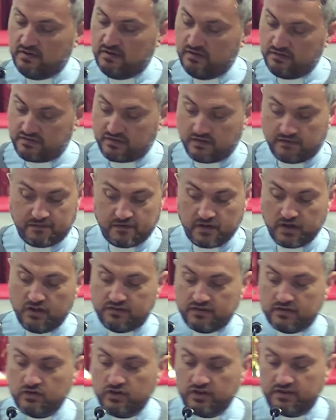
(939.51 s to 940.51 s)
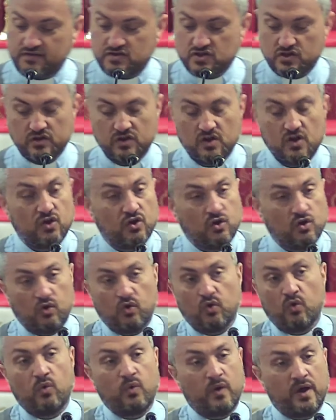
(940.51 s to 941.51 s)
Suffering as a Christian
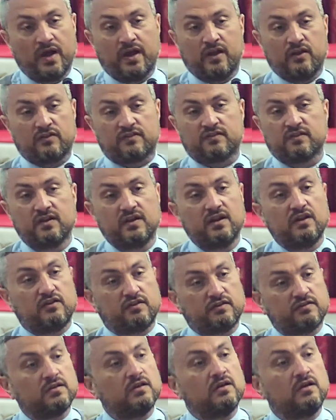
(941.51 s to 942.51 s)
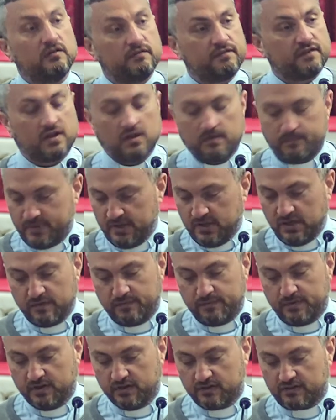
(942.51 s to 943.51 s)
always is serving a
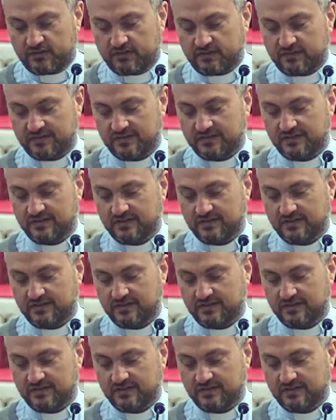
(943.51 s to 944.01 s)
purpose.